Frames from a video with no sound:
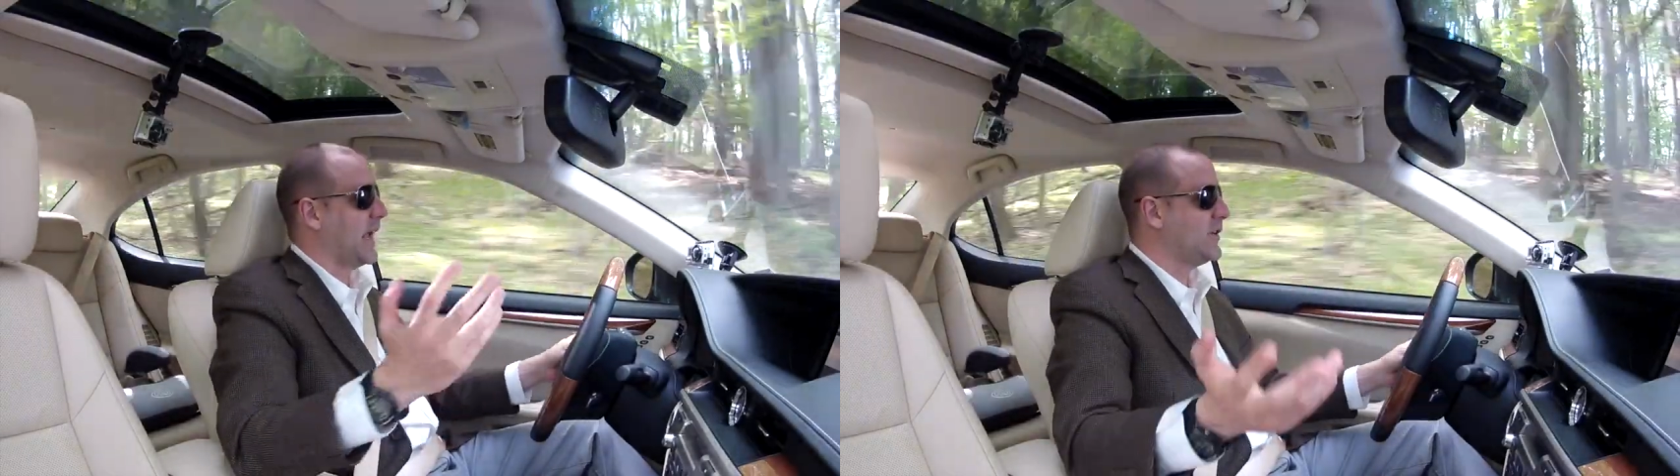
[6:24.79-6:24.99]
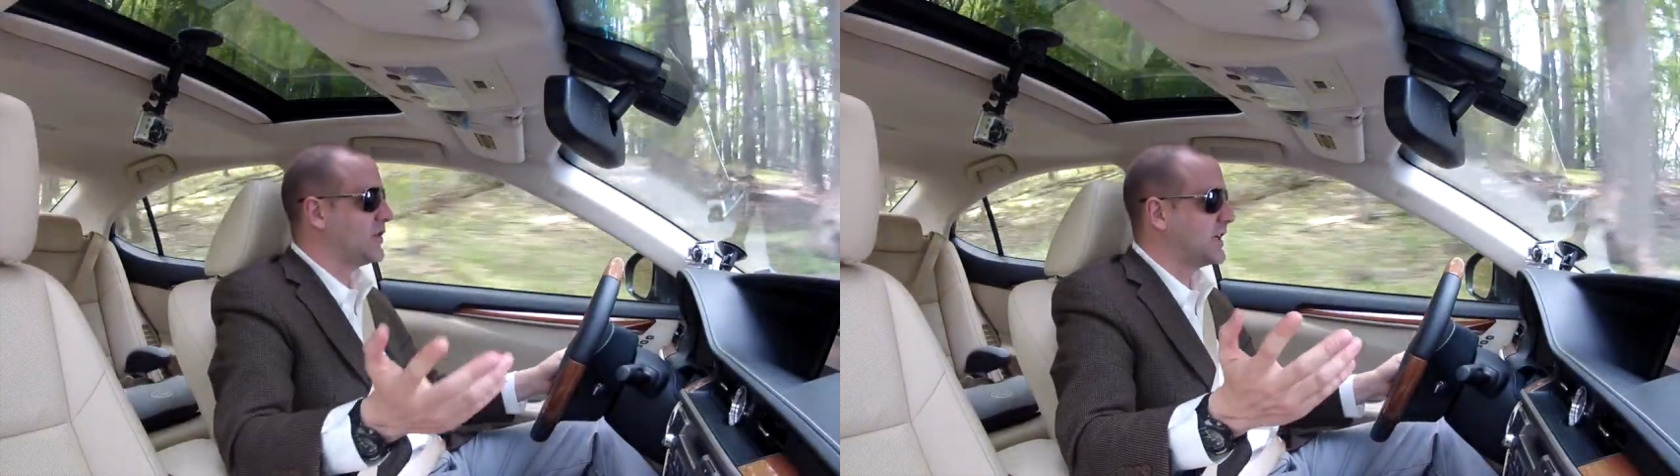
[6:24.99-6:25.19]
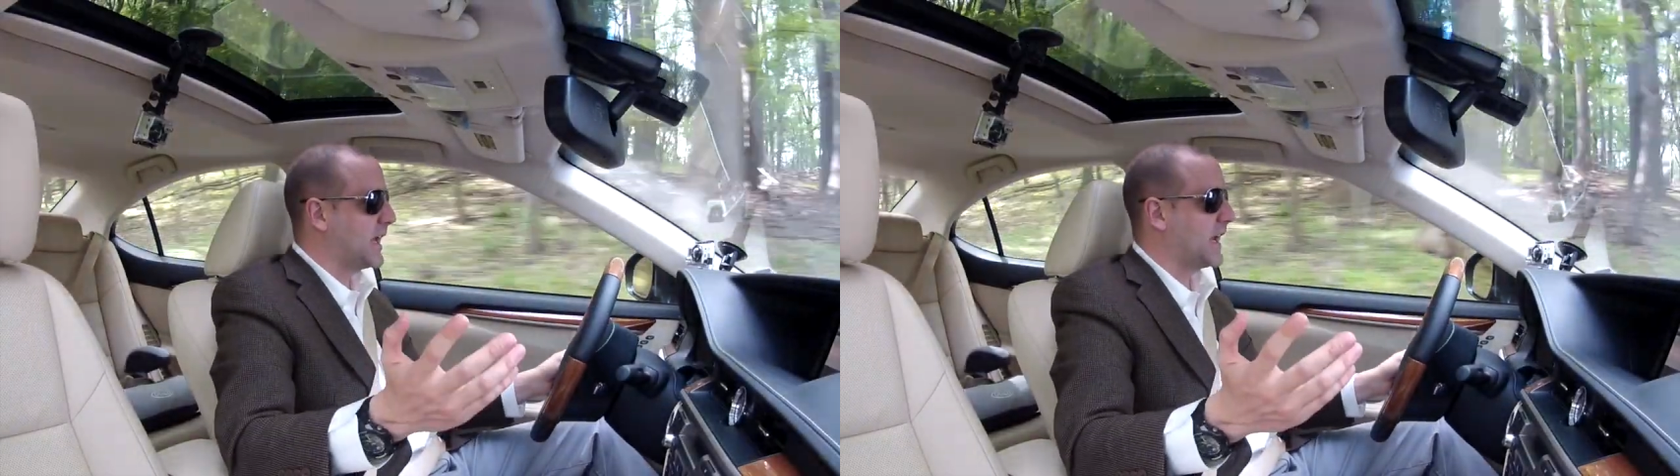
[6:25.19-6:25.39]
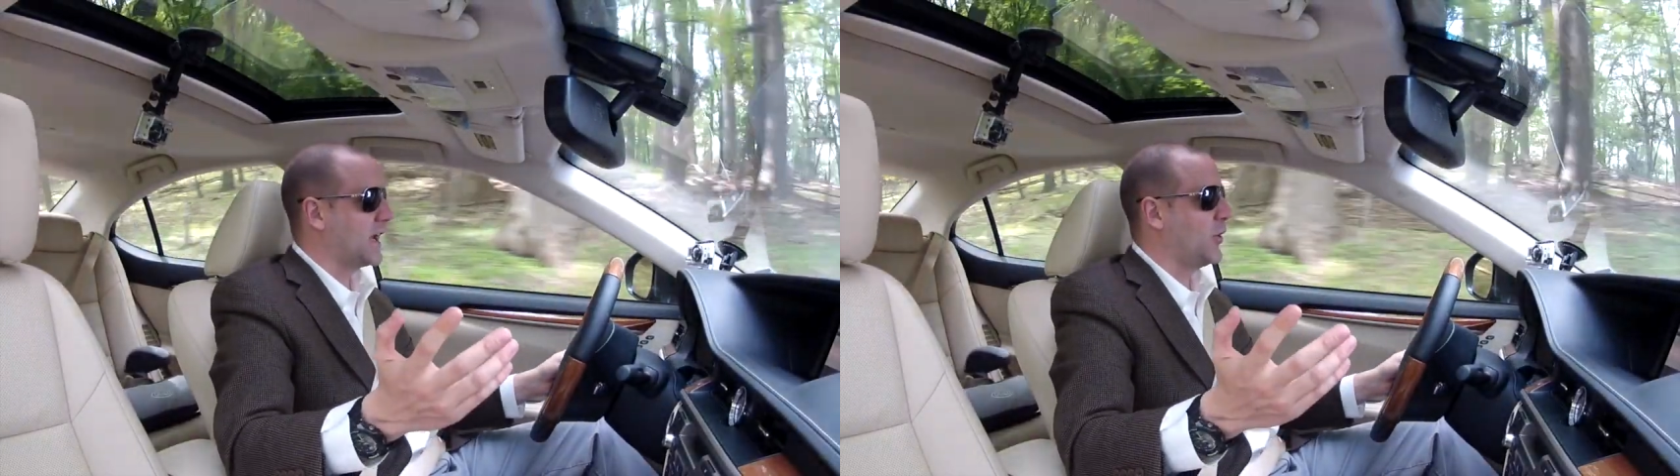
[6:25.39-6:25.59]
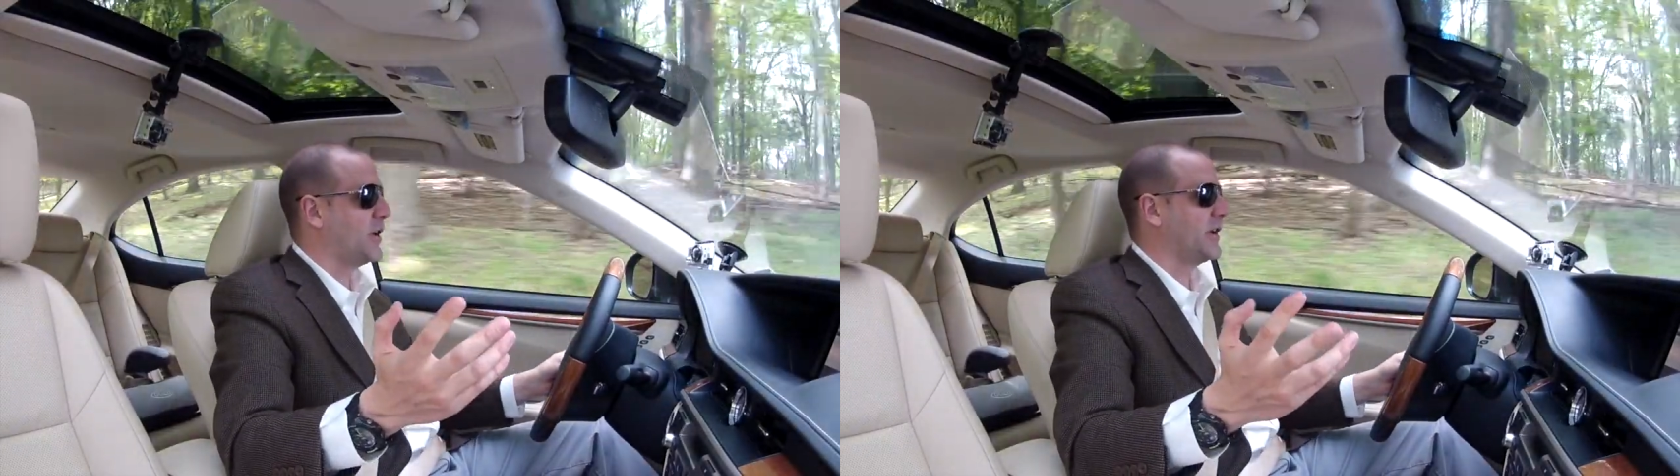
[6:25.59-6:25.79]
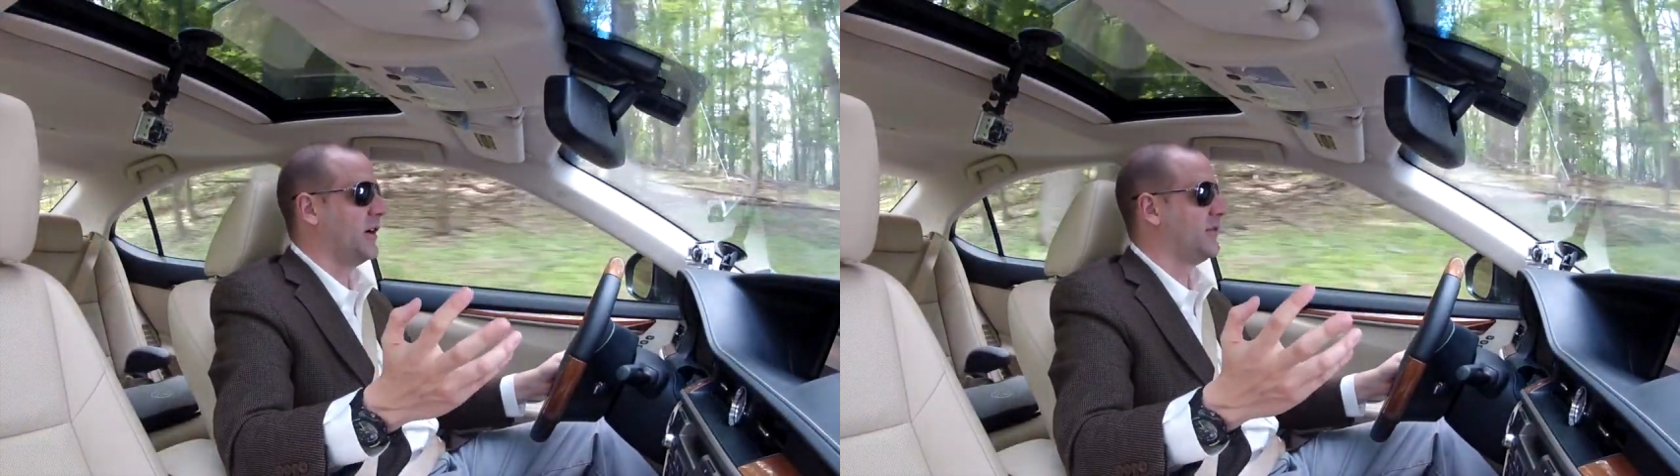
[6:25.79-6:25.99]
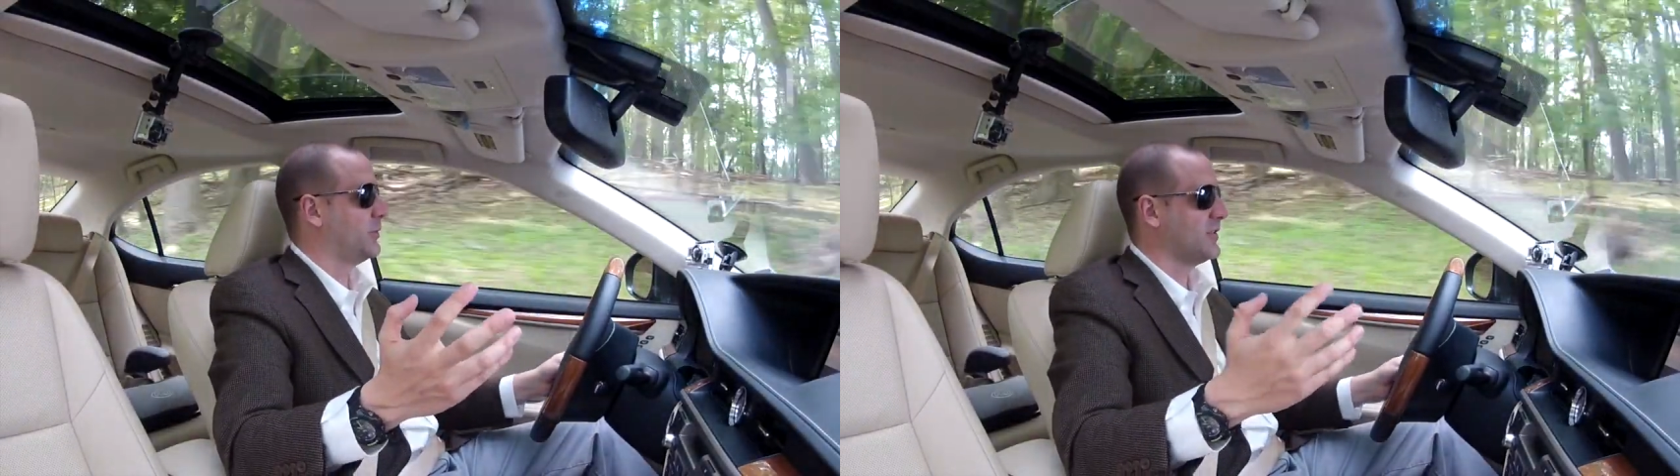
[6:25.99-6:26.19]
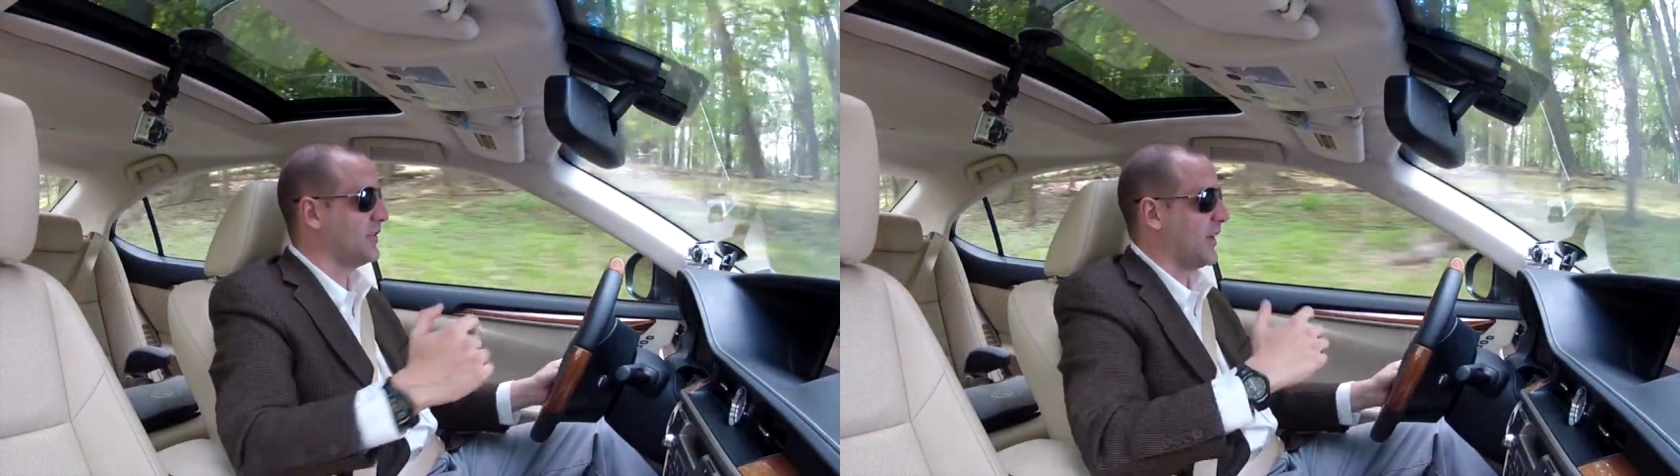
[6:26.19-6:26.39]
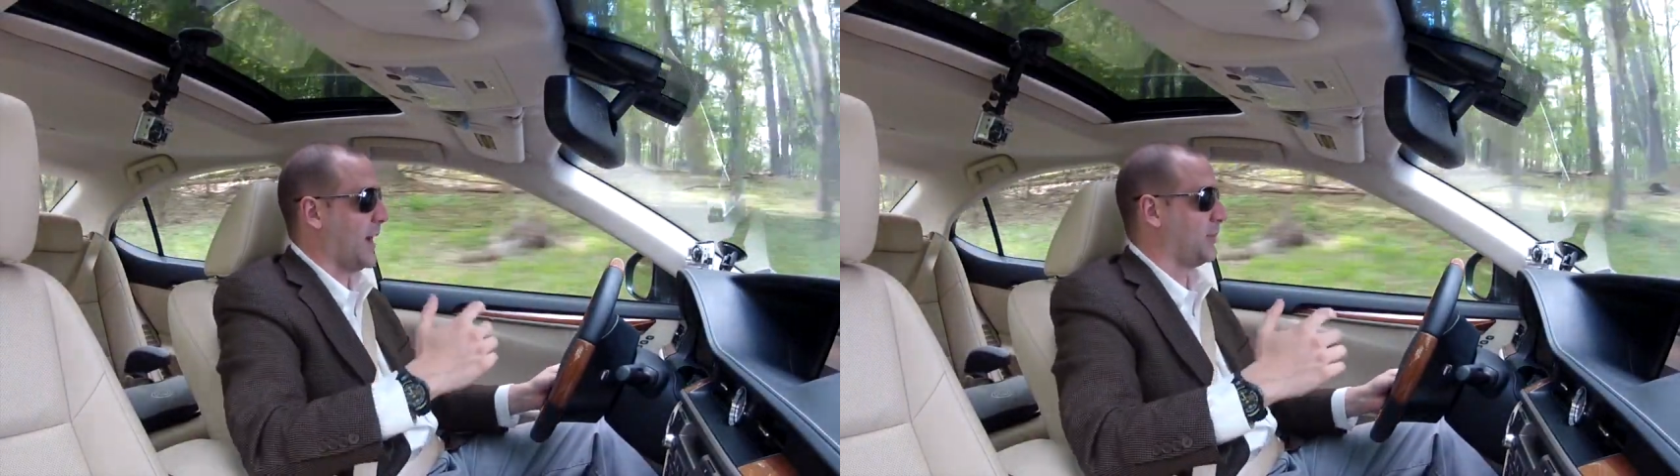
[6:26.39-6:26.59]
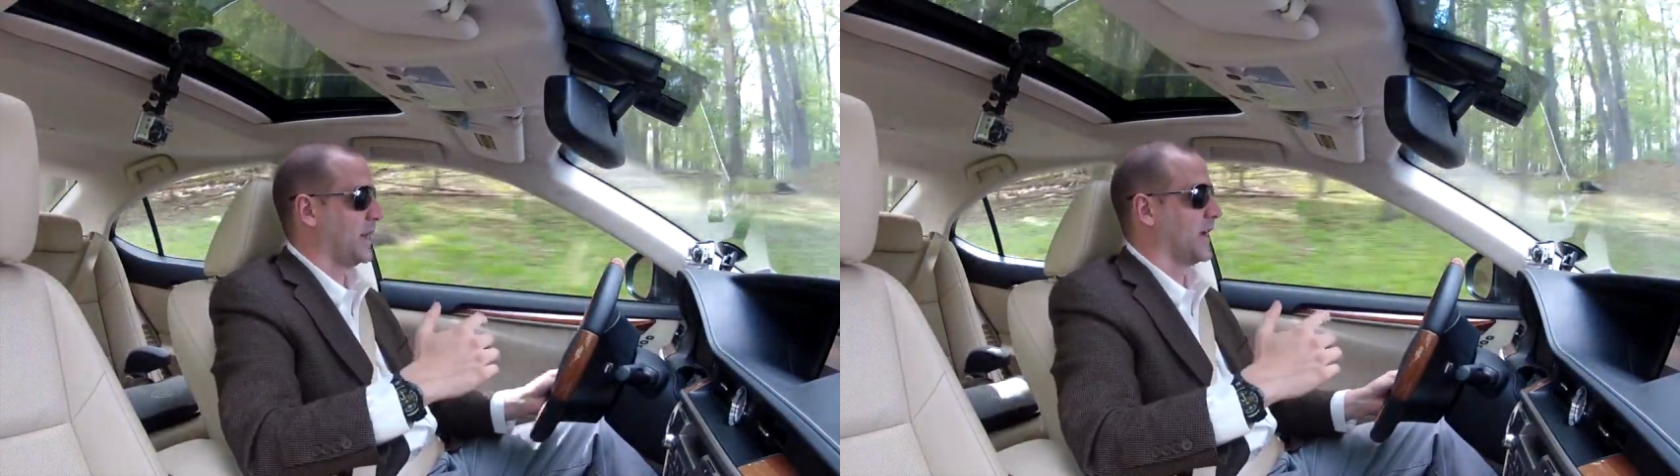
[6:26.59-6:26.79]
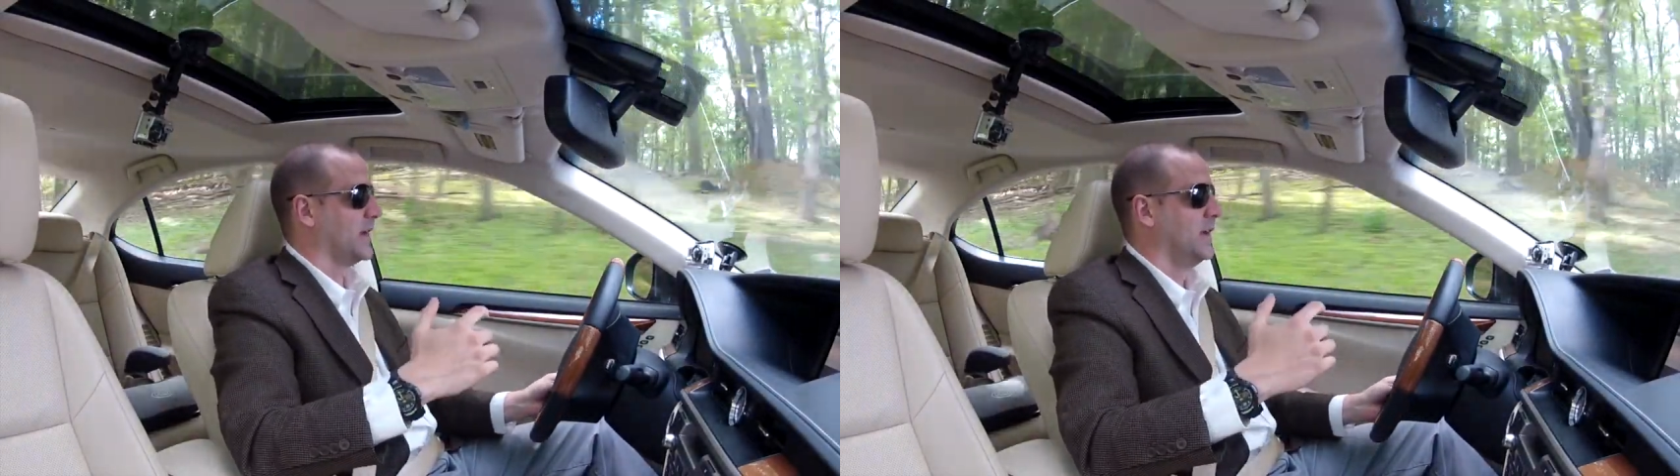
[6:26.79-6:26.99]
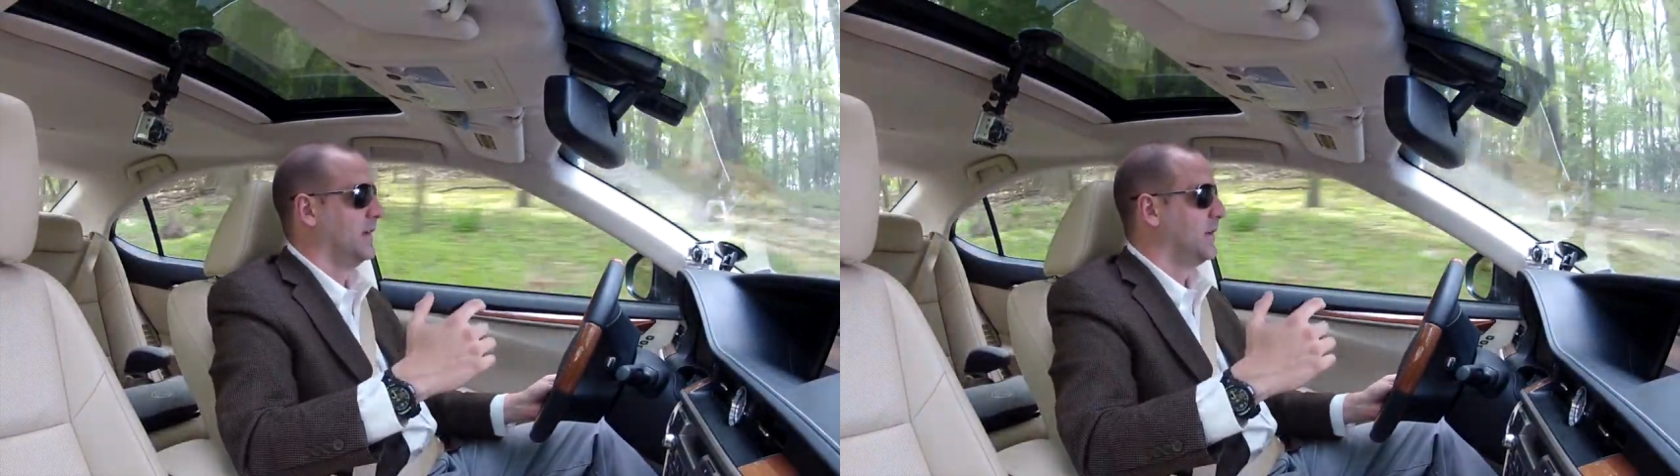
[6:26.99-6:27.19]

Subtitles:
engine kicking on and off, which is happening